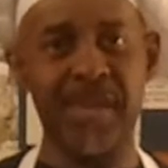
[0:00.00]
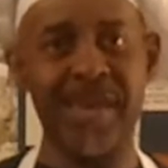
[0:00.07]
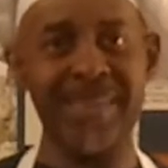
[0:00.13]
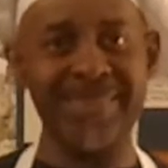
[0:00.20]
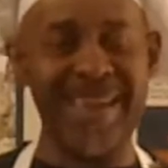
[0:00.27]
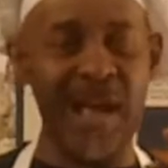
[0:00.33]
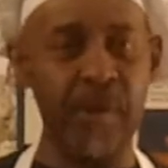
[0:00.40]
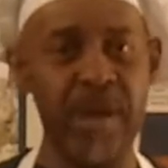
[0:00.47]

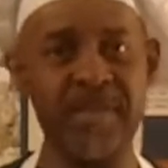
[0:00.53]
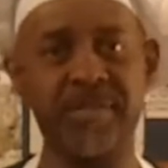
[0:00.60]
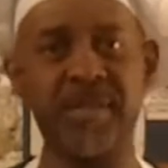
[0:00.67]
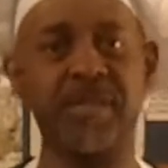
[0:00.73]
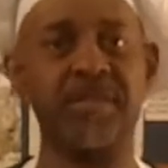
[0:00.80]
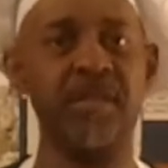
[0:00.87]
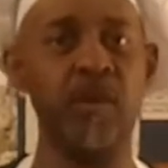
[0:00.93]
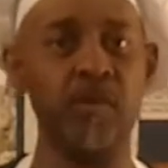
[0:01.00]
again, dial
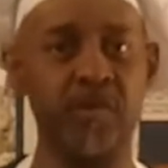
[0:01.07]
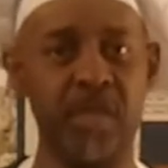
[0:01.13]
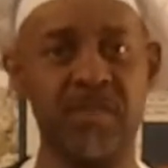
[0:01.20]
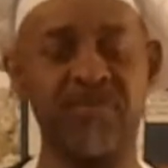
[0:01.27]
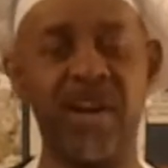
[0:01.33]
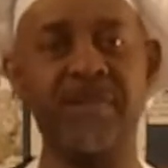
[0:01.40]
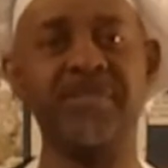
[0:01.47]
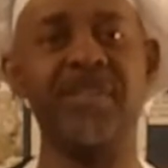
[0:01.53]

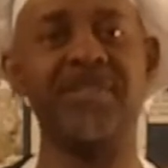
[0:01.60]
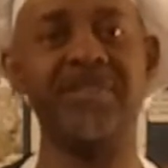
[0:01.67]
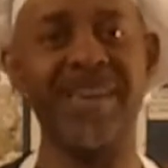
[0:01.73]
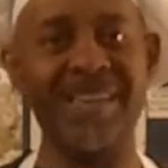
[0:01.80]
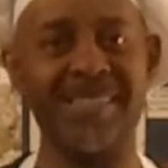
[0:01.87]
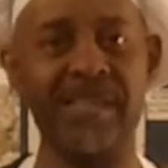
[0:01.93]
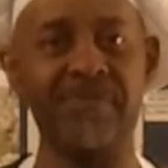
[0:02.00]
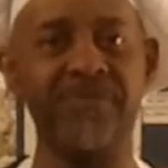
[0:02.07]

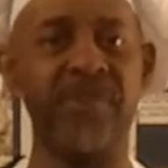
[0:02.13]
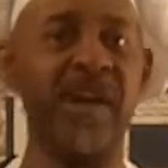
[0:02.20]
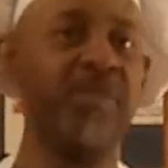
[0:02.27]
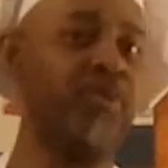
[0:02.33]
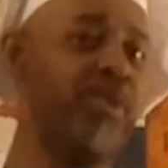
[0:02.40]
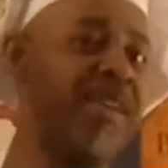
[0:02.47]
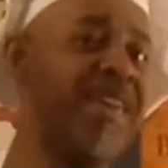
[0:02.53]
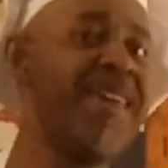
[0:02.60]

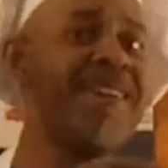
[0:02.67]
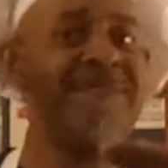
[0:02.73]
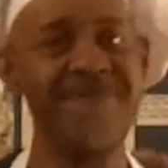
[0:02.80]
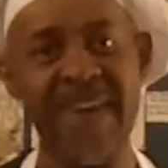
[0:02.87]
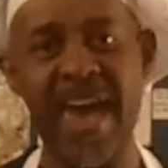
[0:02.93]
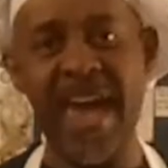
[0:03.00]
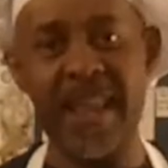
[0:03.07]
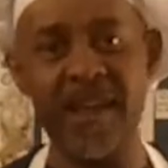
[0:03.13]
860-656-8753.
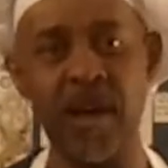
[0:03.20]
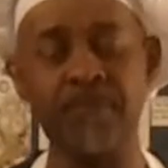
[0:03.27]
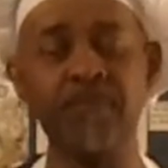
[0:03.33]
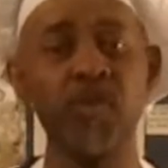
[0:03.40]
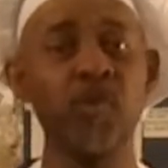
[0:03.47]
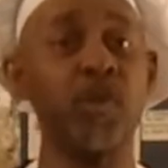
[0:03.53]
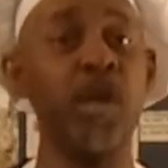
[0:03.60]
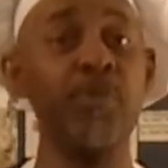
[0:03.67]
Fire it up.
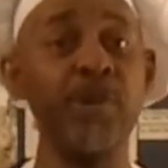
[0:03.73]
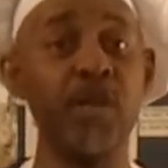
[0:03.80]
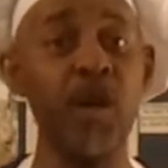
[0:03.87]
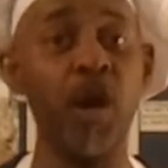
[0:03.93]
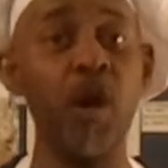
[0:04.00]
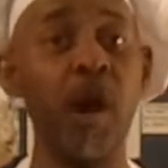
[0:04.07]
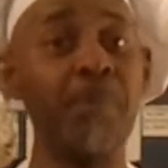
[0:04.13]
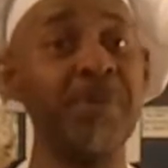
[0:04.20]
So here we
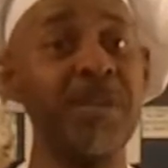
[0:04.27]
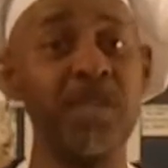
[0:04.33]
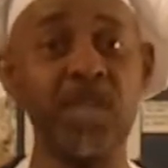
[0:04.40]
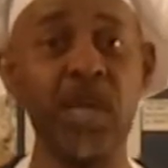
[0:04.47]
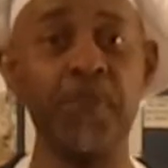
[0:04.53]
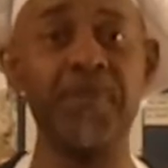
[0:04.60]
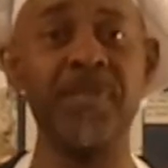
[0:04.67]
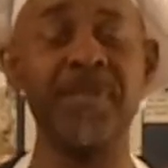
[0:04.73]
go. I'm going to
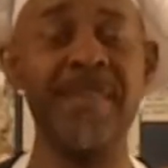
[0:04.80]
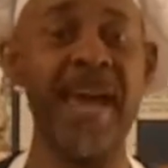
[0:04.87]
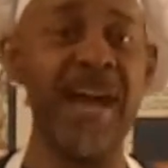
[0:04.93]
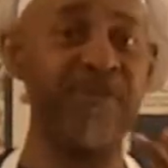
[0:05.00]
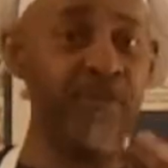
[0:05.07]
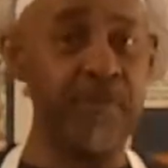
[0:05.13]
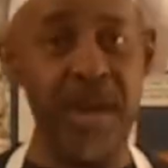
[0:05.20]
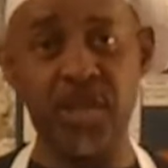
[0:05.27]
jump into the
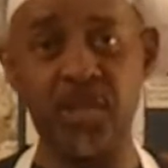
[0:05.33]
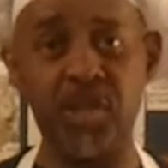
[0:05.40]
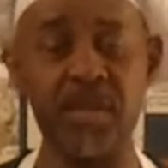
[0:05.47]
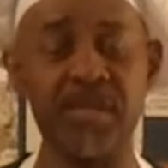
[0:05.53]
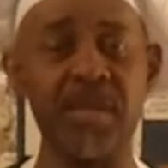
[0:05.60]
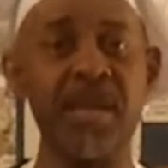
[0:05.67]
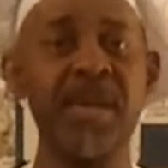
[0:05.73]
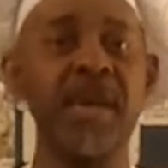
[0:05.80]

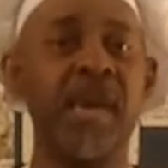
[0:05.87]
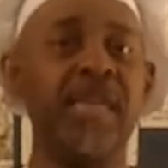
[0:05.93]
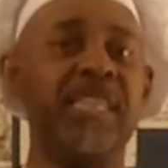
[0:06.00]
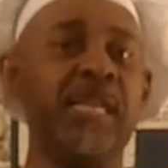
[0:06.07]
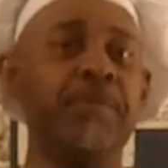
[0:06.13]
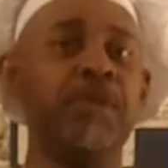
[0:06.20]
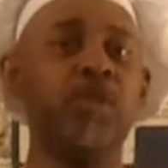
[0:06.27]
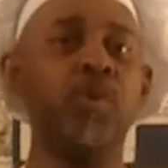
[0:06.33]
affirmations, and
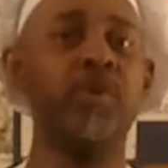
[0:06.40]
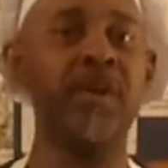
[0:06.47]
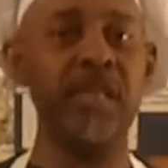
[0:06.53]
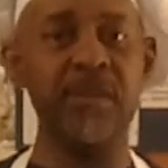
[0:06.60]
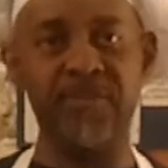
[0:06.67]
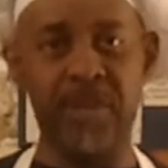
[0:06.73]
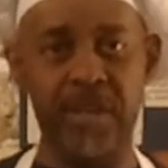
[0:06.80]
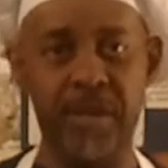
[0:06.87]
then I'm going to do
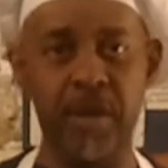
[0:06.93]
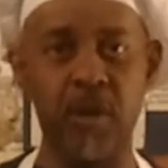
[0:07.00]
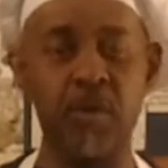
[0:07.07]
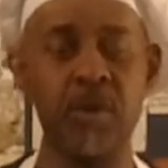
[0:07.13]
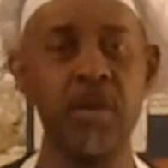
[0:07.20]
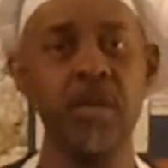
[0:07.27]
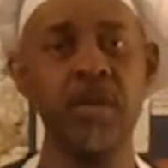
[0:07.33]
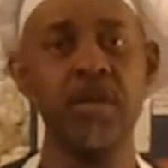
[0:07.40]
another
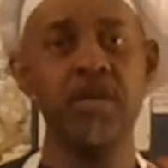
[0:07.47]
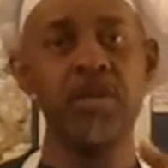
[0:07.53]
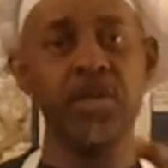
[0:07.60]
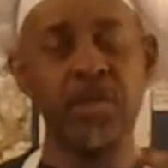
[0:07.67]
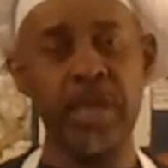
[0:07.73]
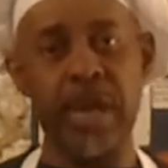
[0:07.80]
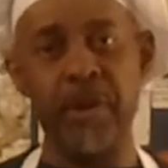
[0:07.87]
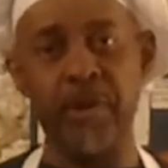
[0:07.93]
video
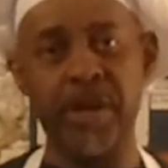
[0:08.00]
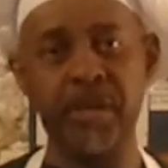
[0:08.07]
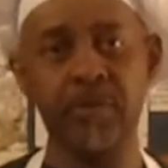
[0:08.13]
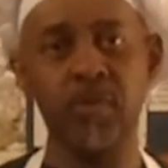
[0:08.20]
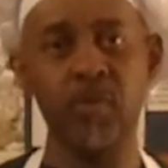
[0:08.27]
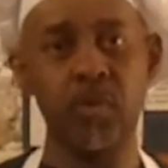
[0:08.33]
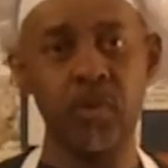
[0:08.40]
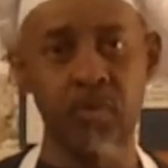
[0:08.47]

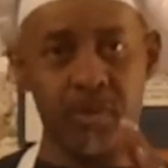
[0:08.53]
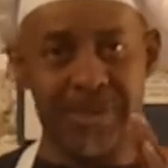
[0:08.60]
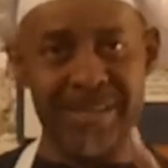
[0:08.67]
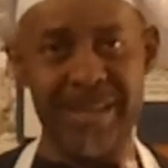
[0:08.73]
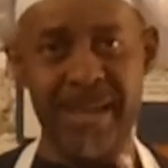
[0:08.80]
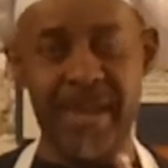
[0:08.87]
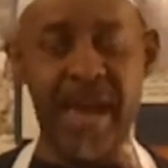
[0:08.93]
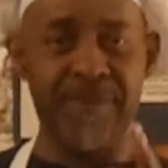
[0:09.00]
sharing
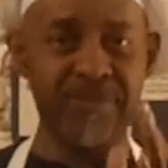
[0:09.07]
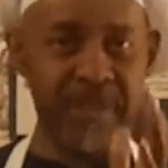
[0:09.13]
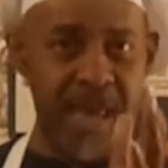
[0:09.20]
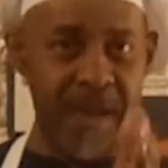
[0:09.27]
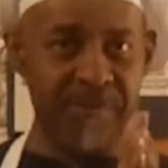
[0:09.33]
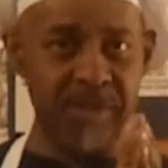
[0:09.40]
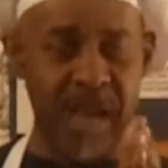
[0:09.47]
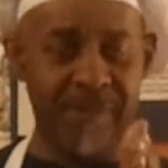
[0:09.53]
today.
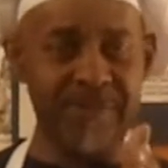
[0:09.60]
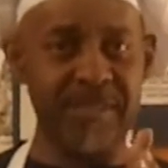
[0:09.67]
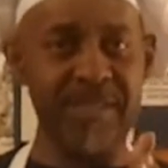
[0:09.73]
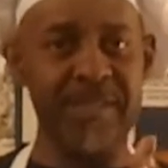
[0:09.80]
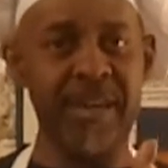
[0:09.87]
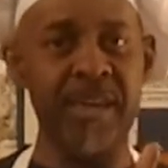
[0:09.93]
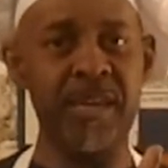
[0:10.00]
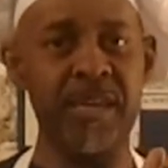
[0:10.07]

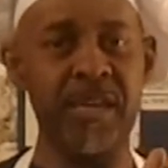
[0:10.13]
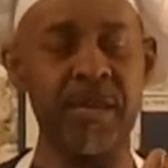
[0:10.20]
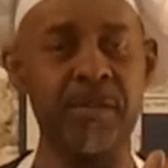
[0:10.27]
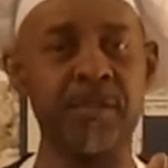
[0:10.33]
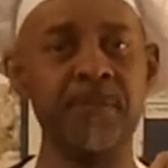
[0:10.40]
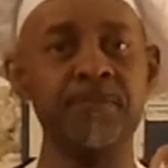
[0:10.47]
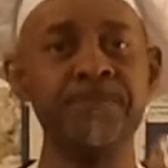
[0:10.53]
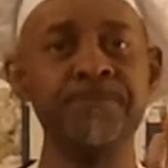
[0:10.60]
Obviously, today
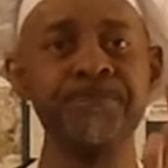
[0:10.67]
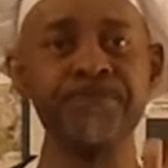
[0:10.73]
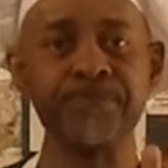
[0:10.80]
is